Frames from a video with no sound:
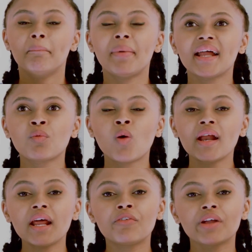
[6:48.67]
But
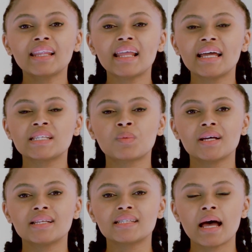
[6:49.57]
what I realized
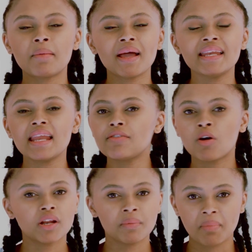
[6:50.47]
was I never
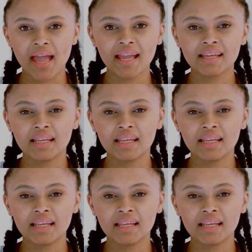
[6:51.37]
got it back